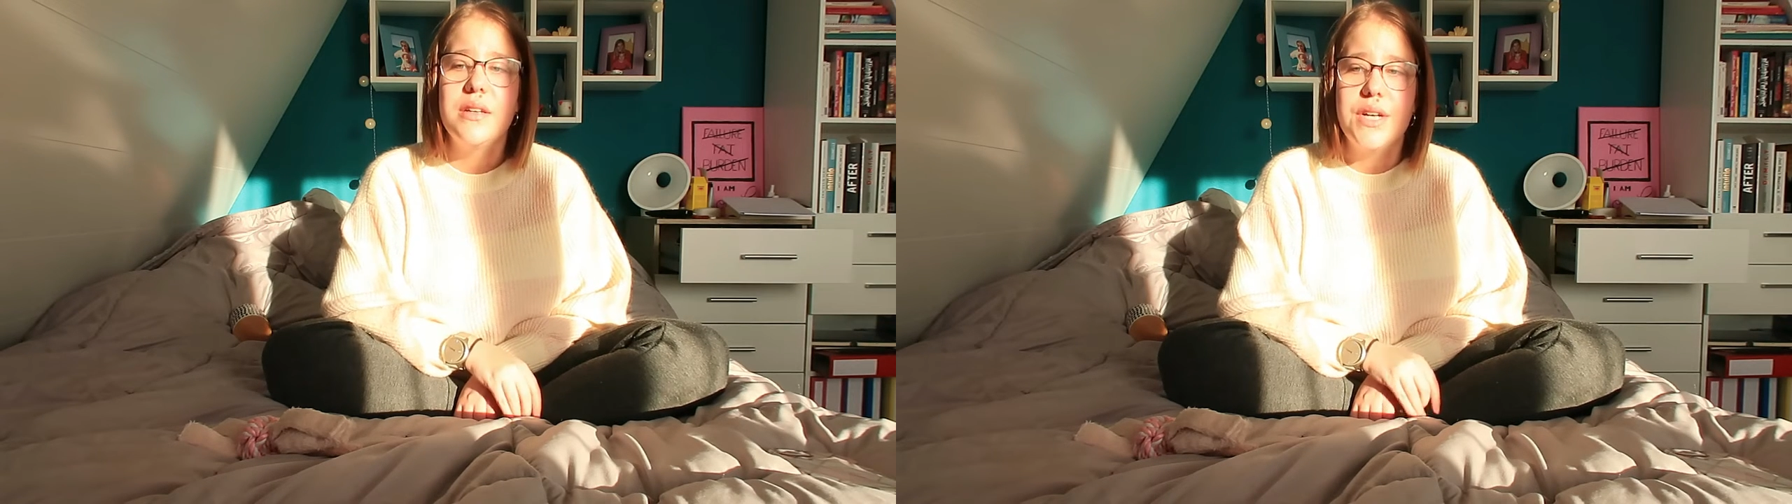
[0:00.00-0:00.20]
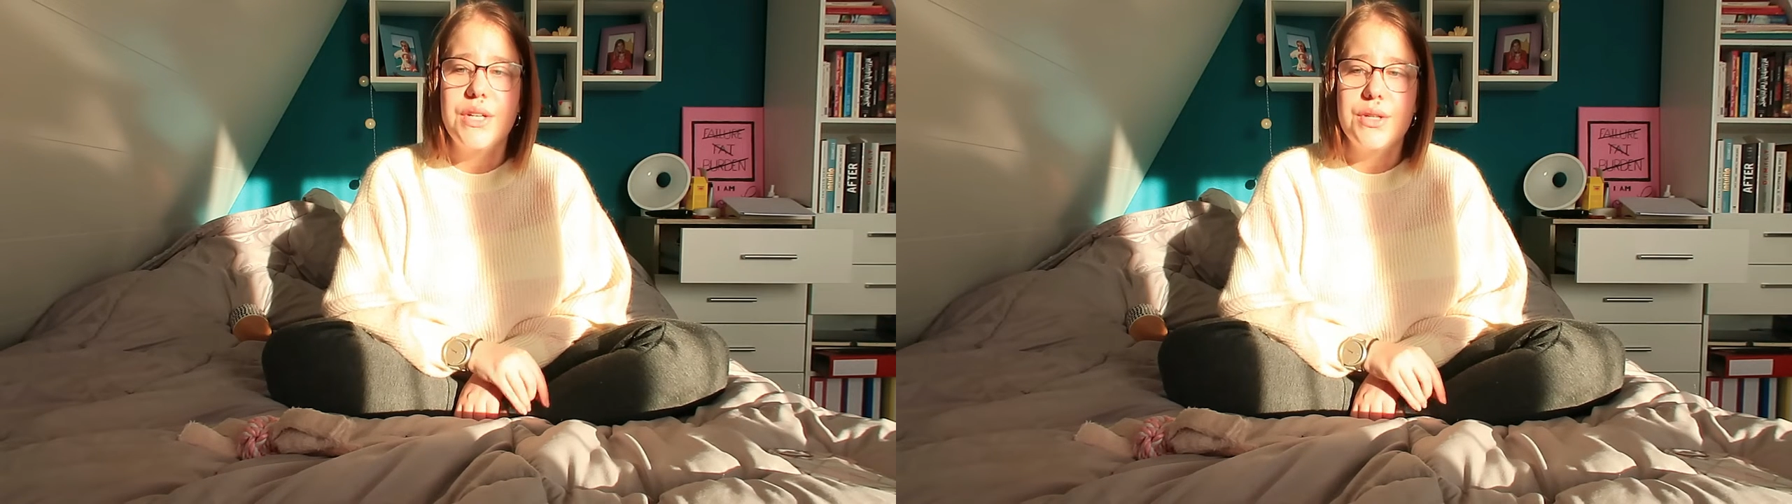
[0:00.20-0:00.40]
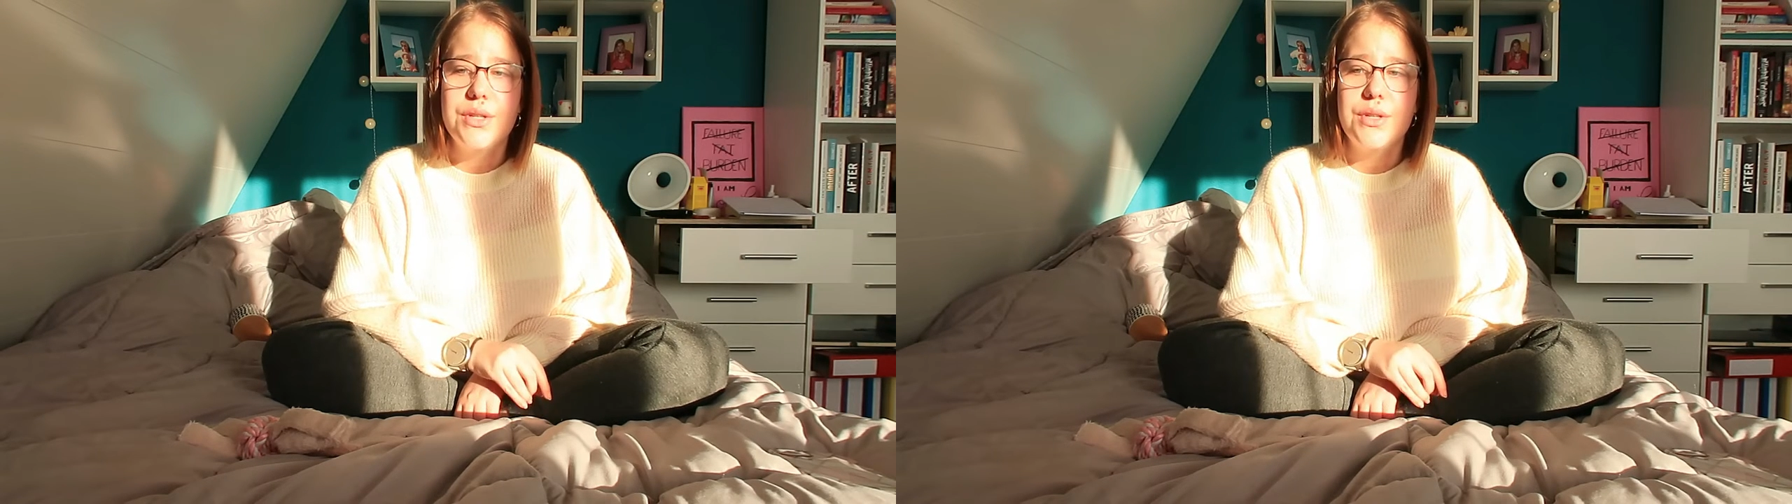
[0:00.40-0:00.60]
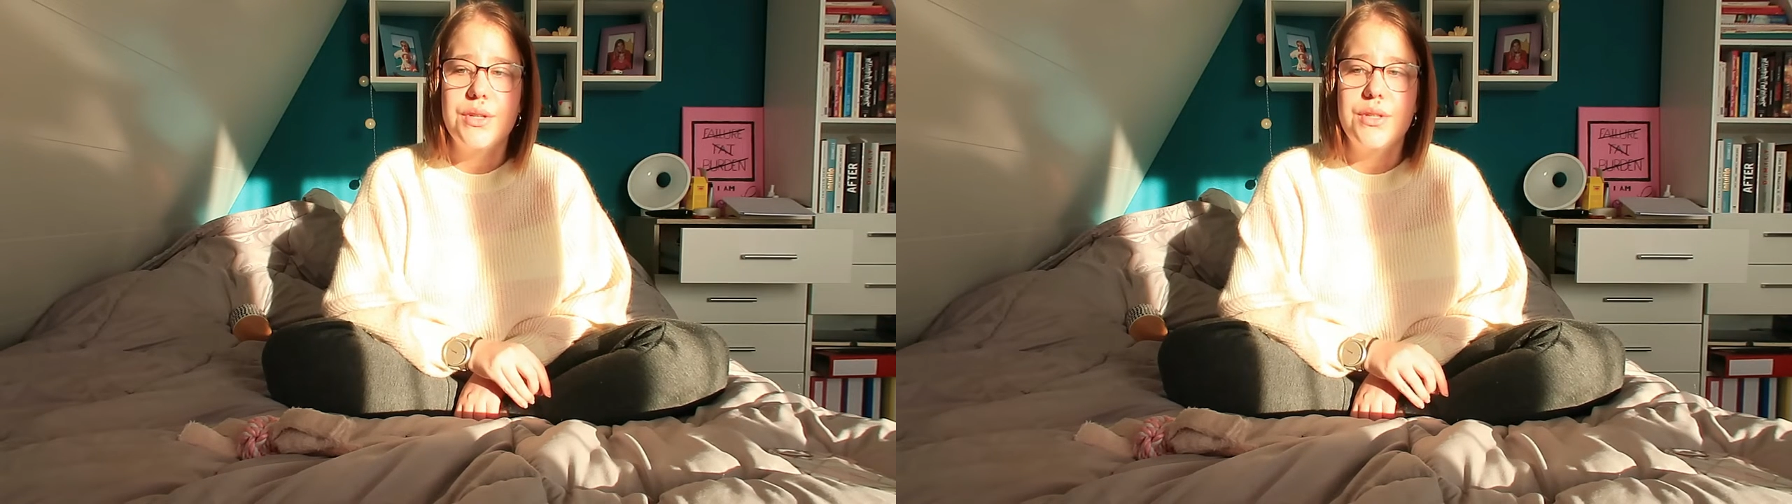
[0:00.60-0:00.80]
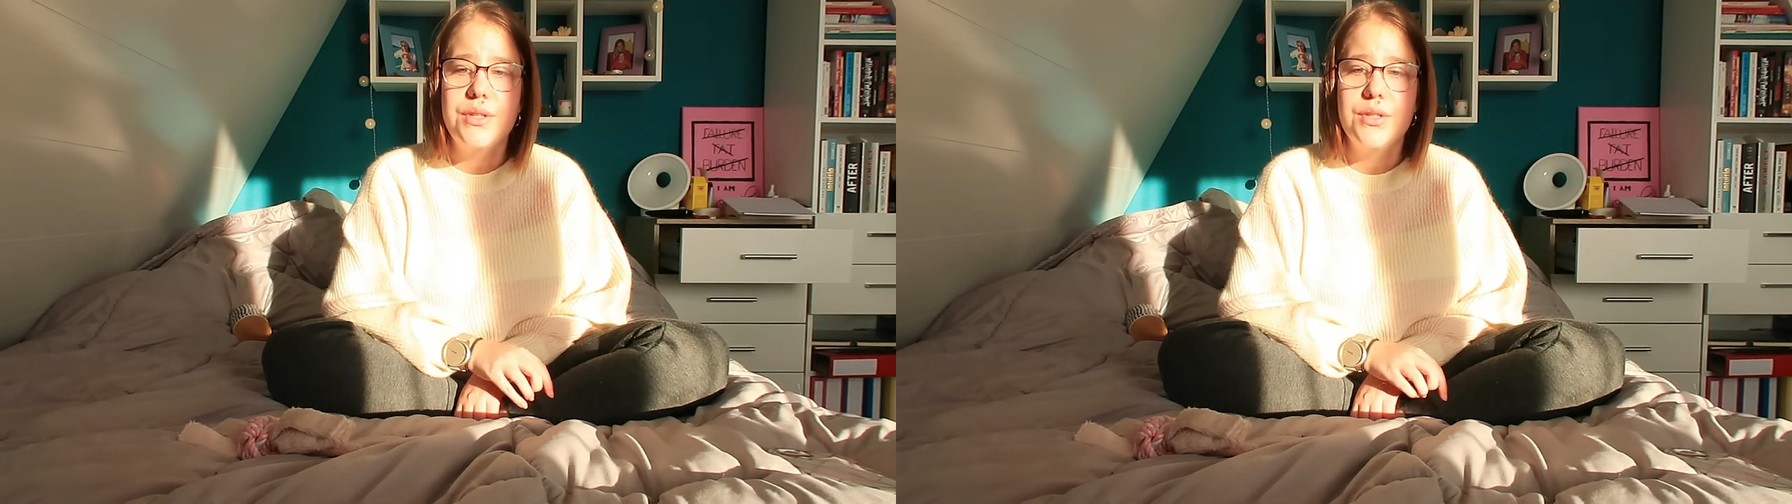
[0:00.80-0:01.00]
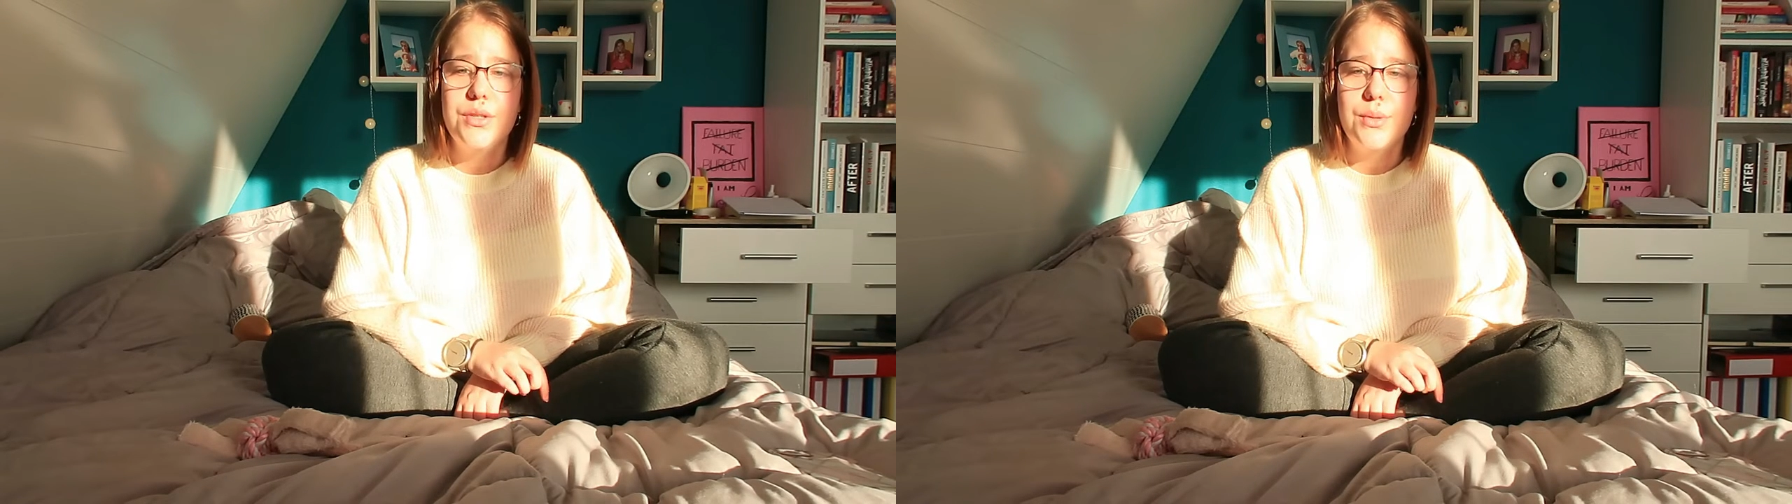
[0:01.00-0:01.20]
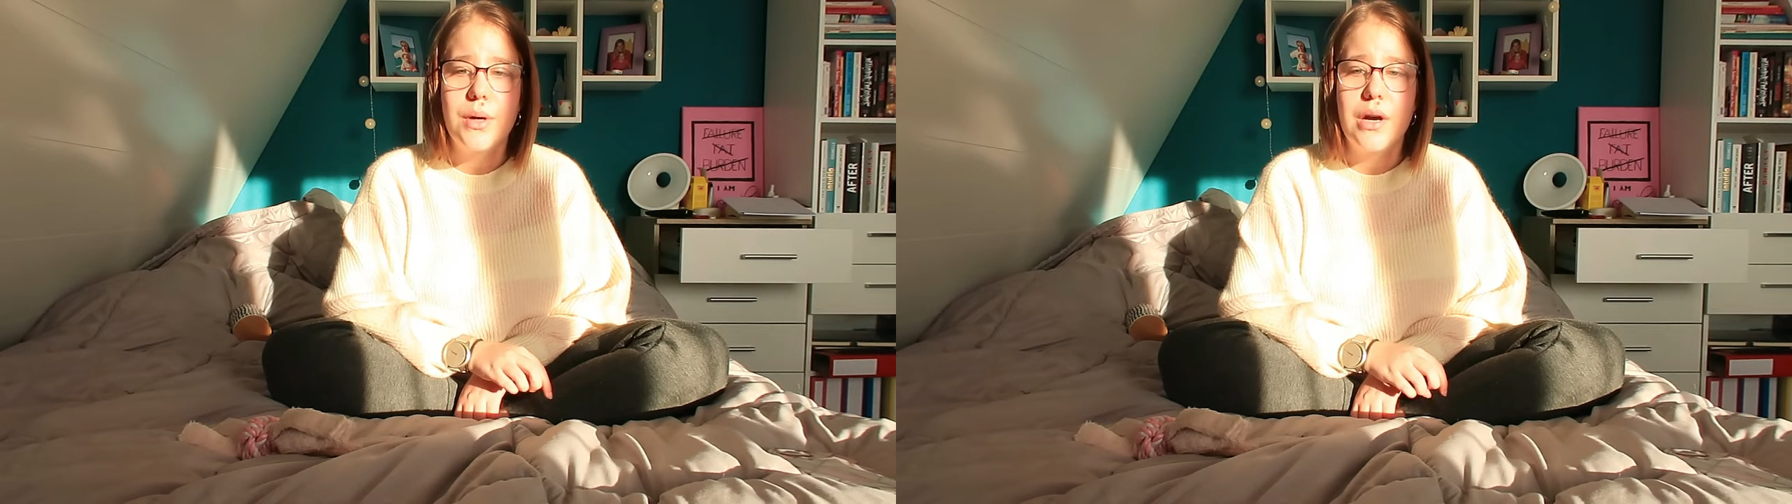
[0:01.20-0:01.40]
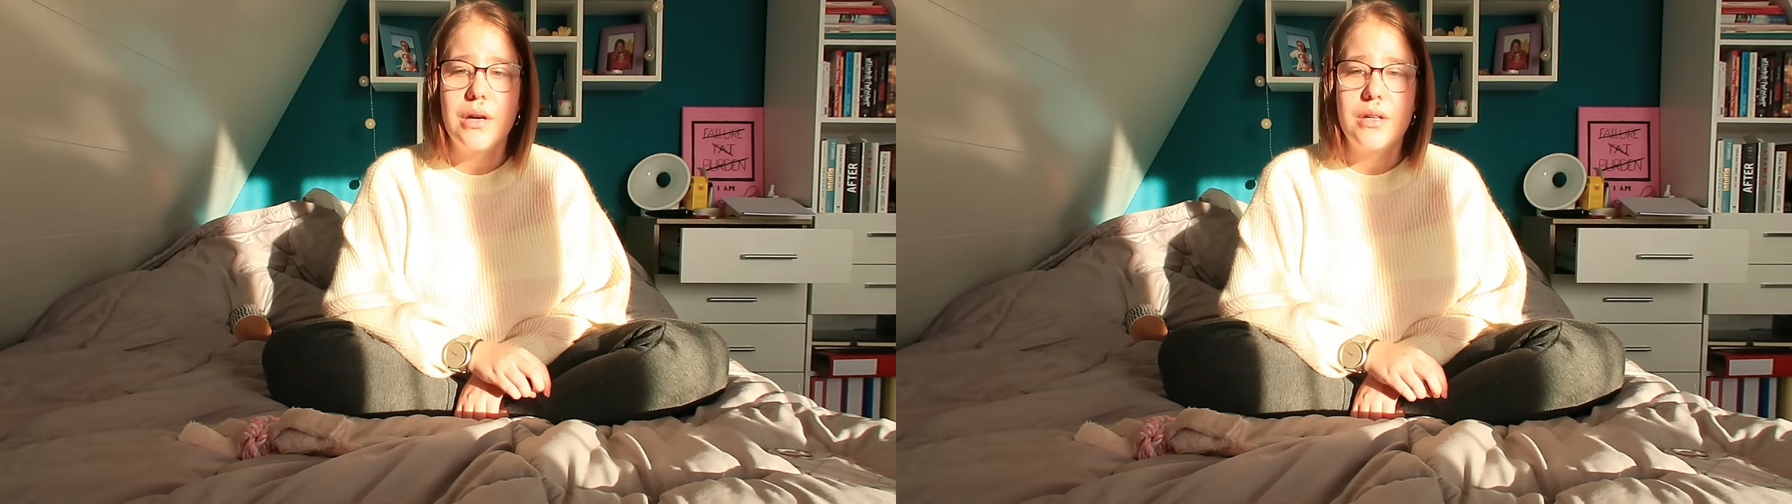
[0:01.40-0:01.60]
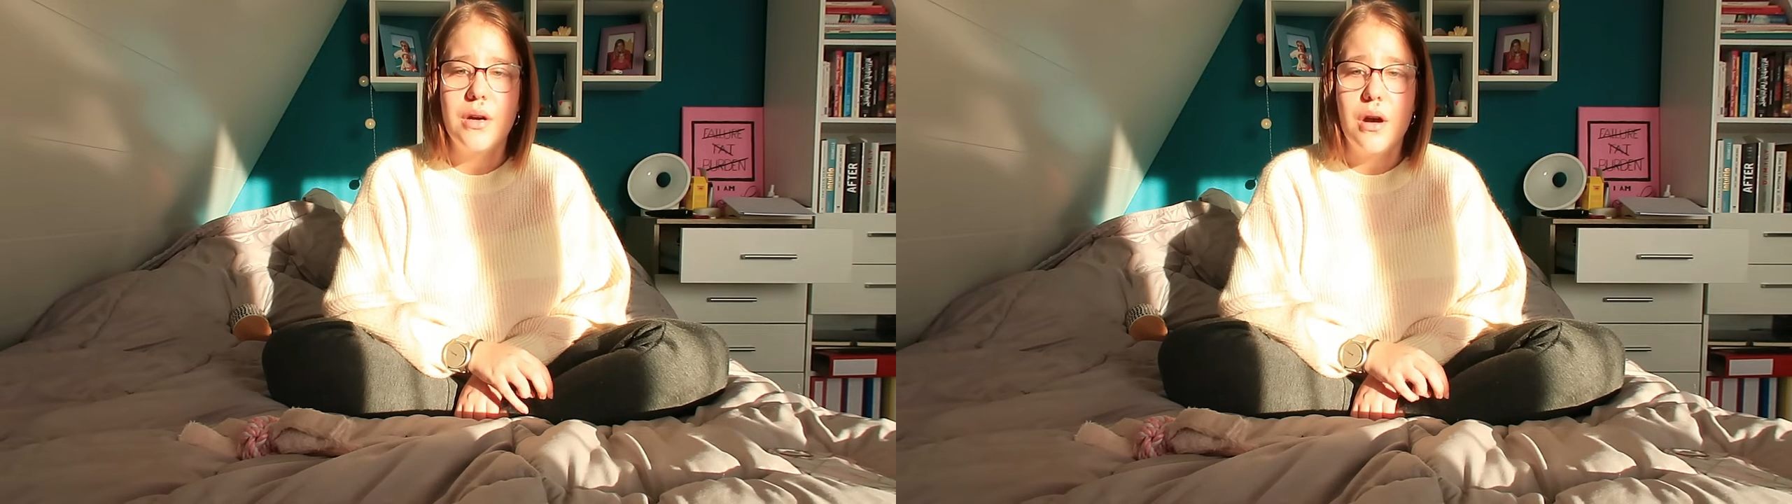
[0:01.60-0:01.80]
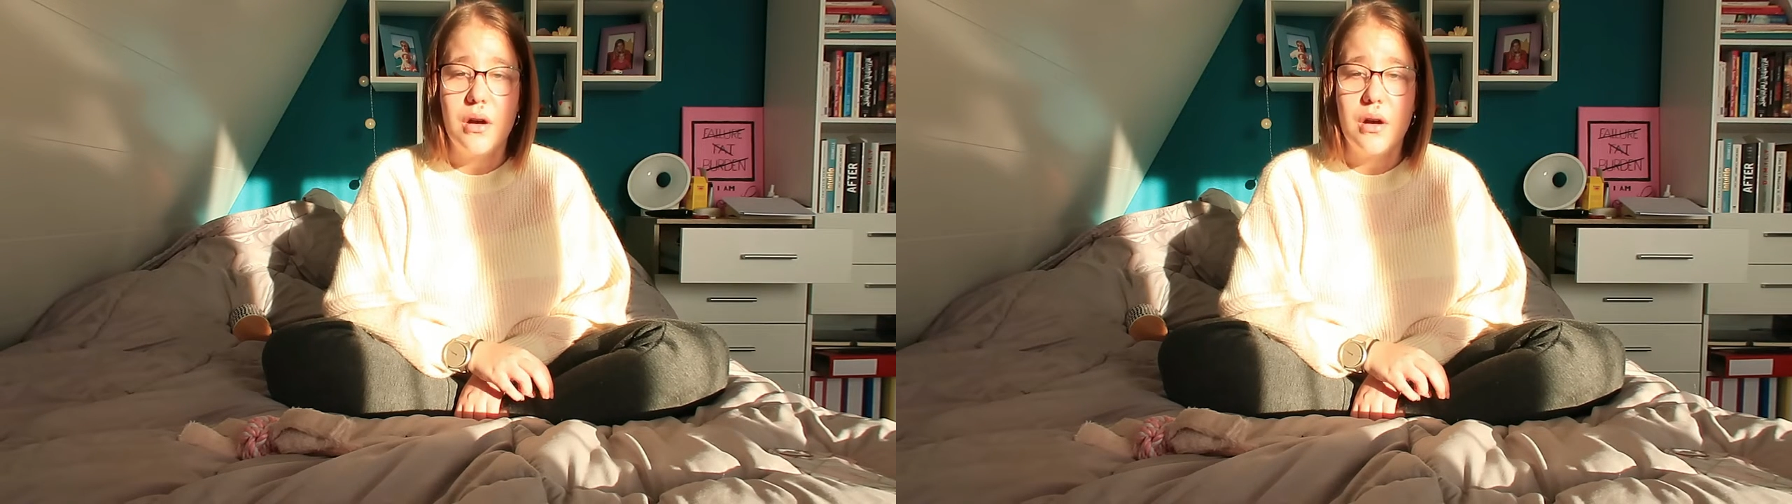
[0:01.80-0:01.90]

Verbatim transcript: getting her to walk